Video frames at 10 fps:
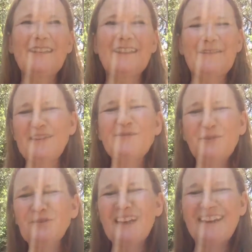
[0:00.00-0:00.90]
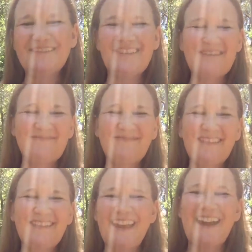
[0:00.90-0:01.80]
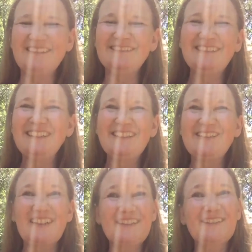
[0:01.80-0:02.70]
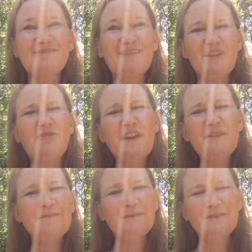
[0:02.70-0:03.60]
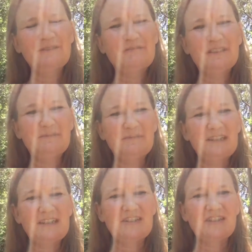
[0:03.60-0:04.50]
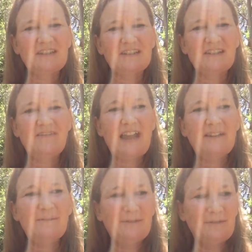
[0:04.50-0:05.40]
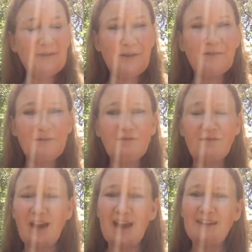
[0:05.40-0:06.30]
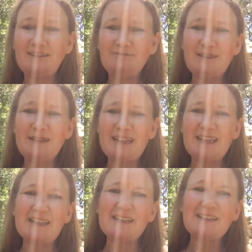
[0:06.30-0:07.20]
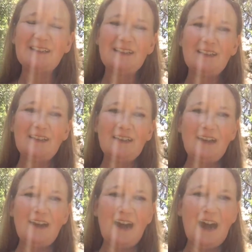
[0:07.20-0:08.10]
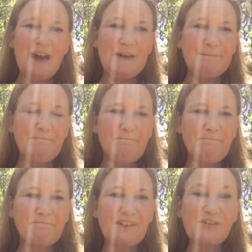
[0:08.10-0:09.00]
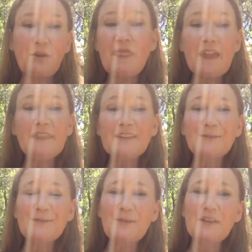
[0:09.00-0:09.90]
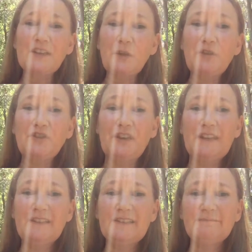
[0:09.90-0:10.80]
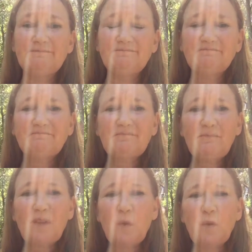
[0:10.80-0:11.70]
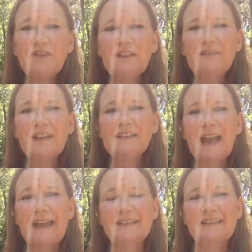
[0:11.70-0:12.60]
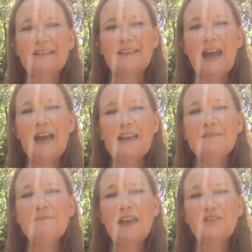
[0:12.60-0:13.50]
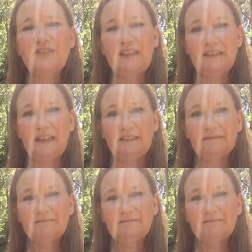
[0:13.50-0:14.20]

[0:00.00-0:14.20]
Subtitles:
there's 14 of them. Yeah, just incredible teachers available, via remedies. And then there's also the liquid trees, which give us access to unmatched healing,